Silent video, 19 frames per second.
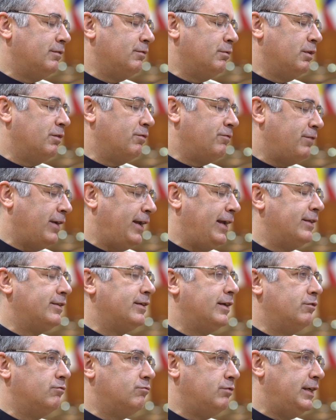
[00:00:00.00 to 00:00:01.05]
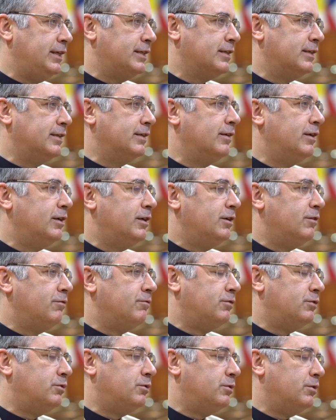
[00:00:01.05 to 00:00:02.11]
with faith and reason
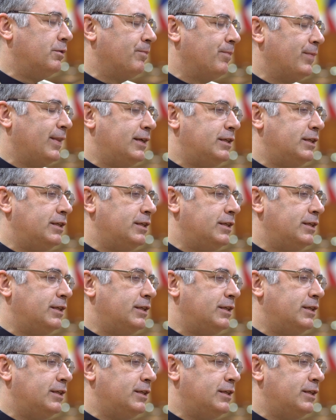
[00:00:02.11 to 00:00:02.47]
for